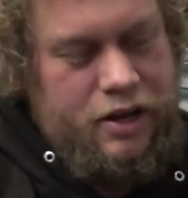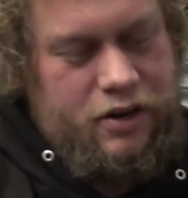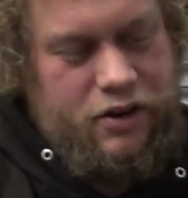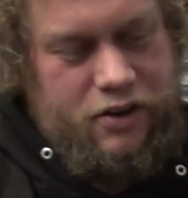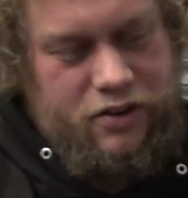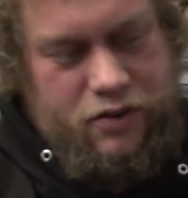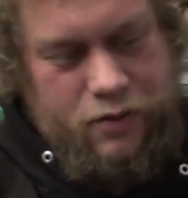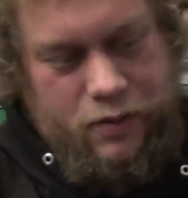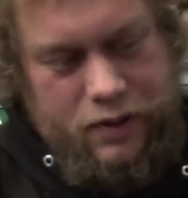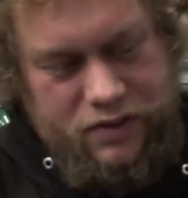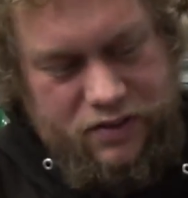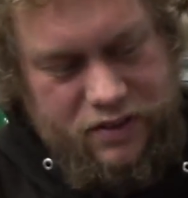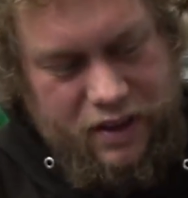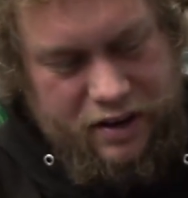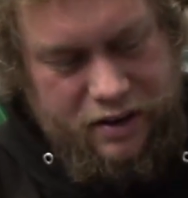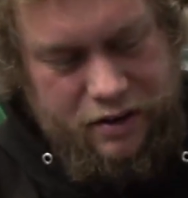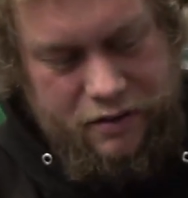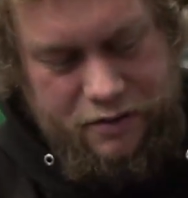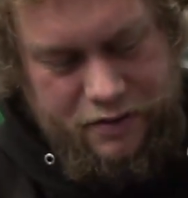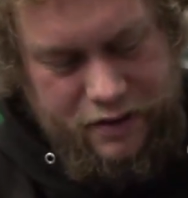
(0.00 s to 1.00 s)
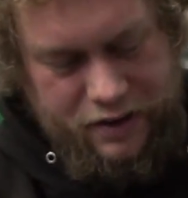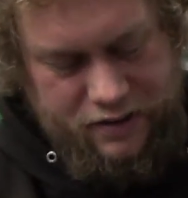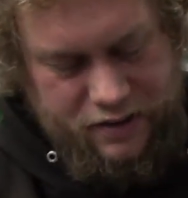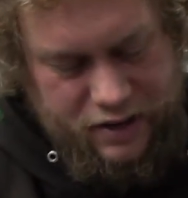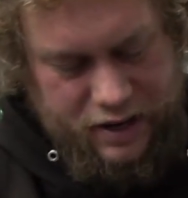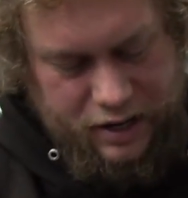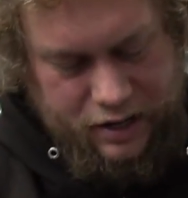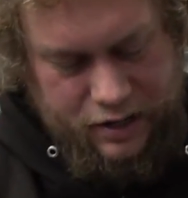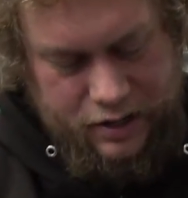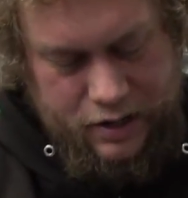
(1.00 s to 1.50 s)
Nice little extended
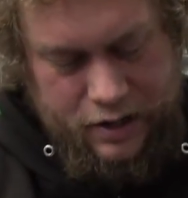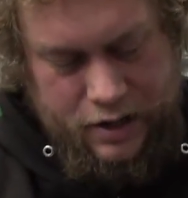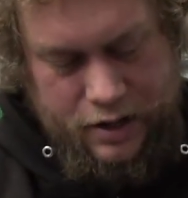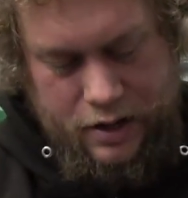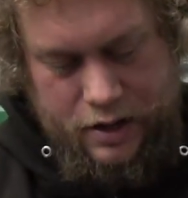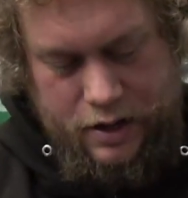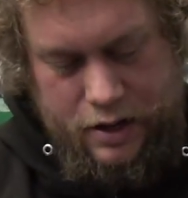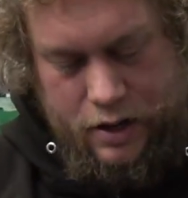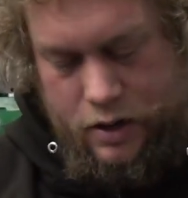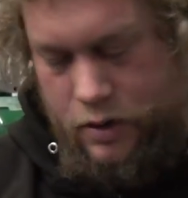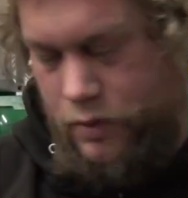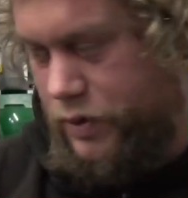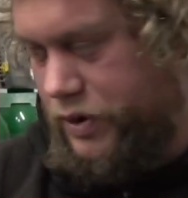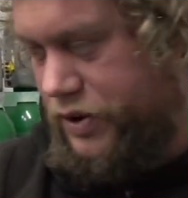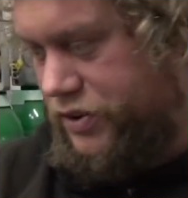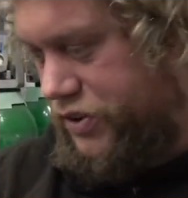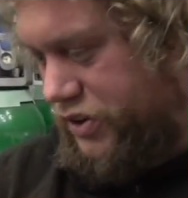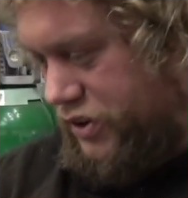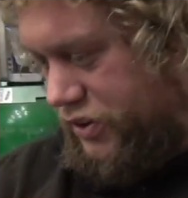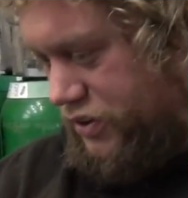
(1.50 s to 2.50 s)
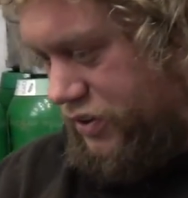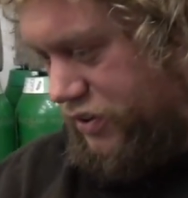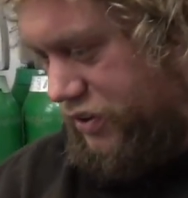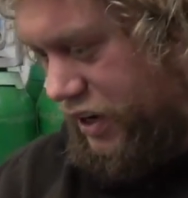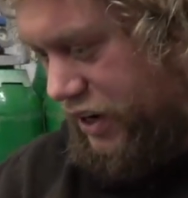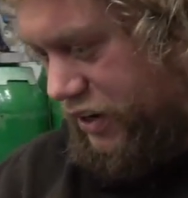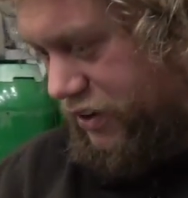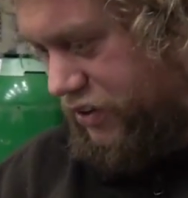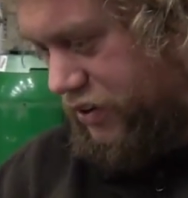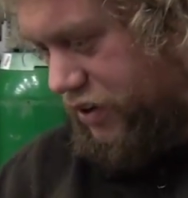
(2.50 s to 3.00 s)
fitting, which
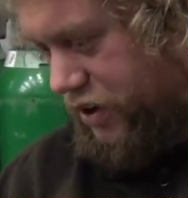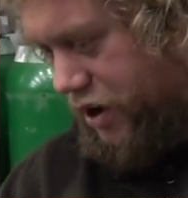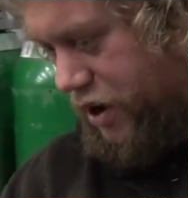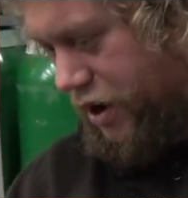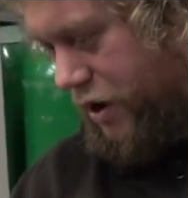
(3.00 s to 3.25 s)
sits